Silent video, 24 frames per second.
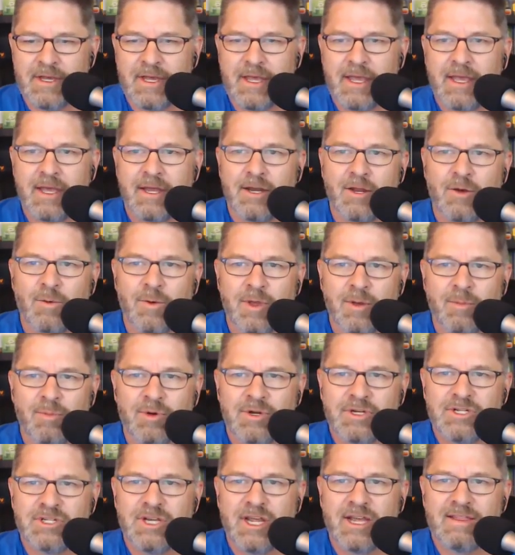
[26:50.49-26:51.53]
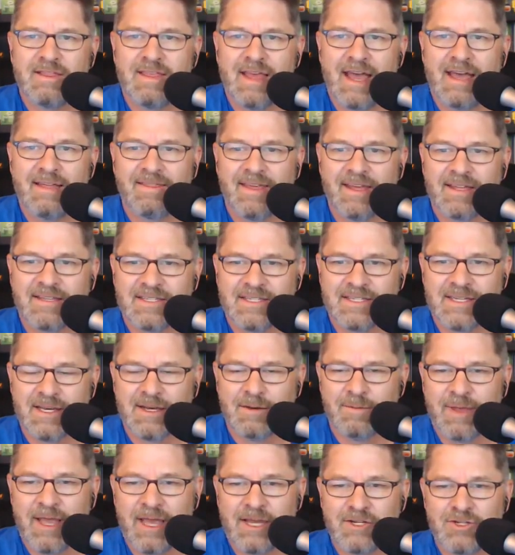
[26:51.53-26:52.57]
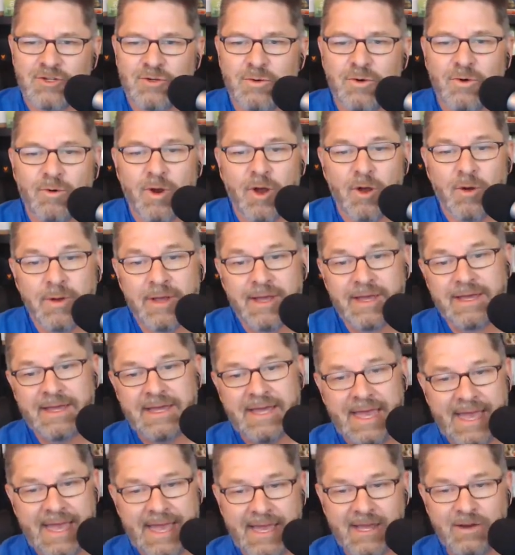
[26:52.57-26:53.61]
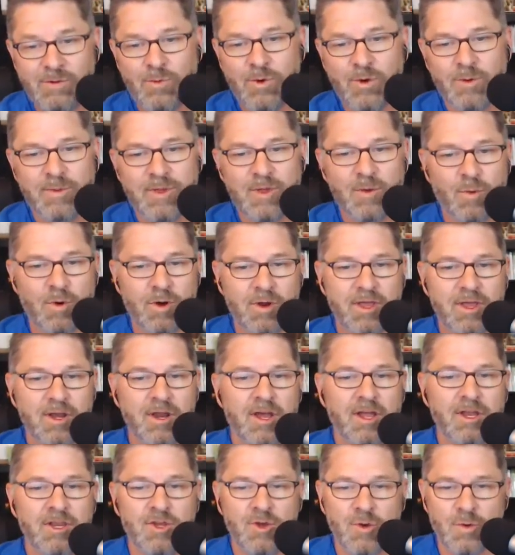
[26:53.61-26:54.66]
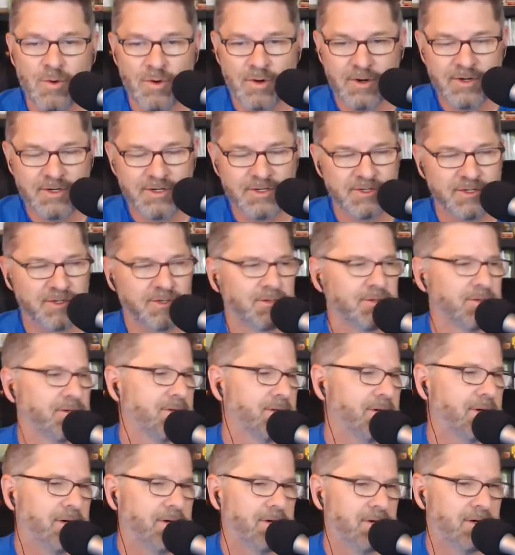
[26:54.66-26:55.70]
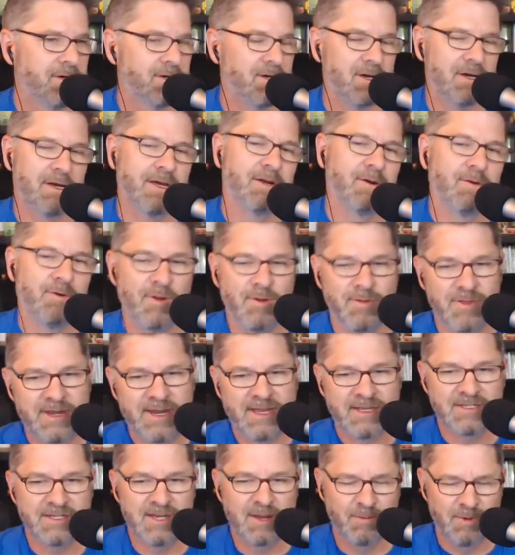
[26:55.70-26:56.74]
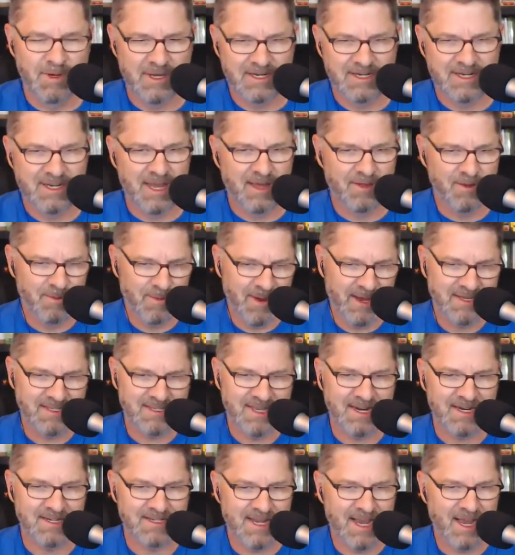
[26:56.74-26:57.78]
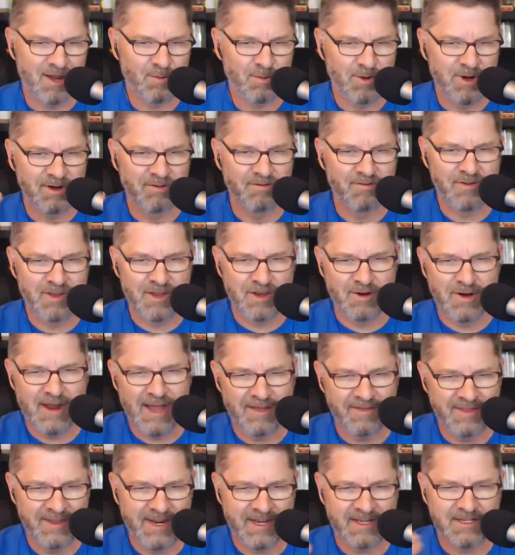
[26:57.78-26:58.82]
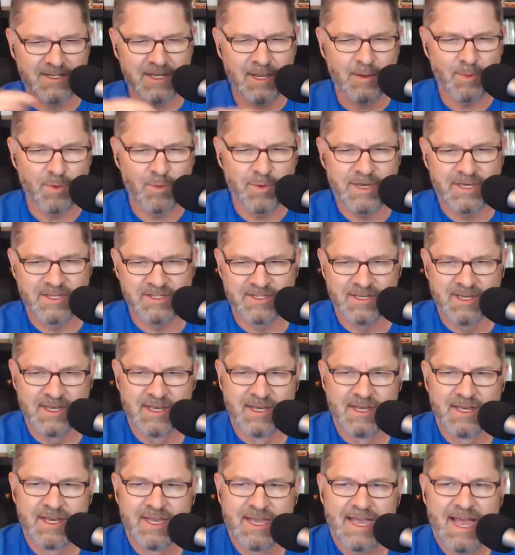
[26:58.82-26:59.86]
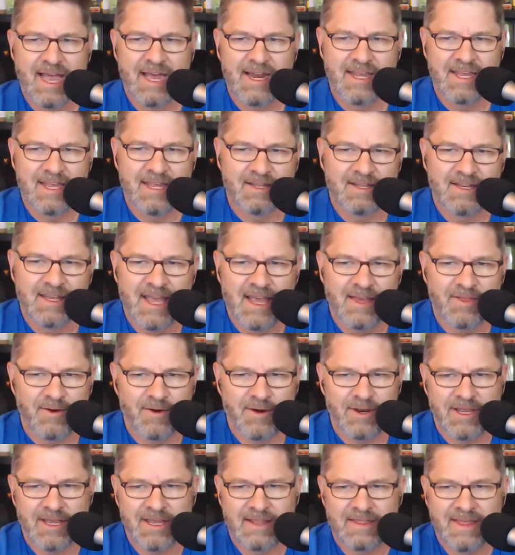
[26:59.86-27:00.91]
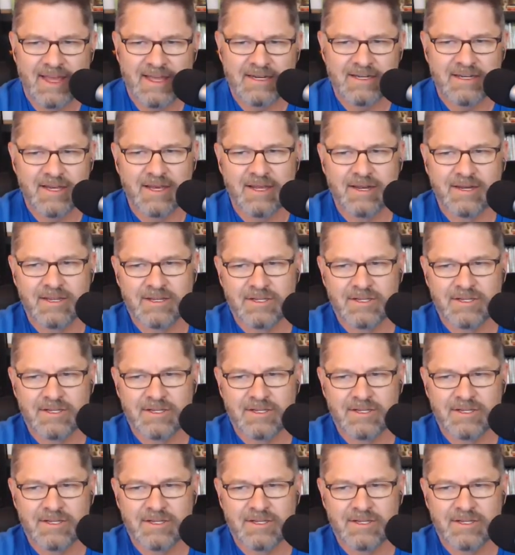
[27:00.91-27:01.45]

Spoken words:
And we appreciate that. That's we got 2 in a row. Ed will be working on yours. I don't know. The next time we get together, Mike's out of town. We're going to figure out in the next couple of weeks how to get together and get that done.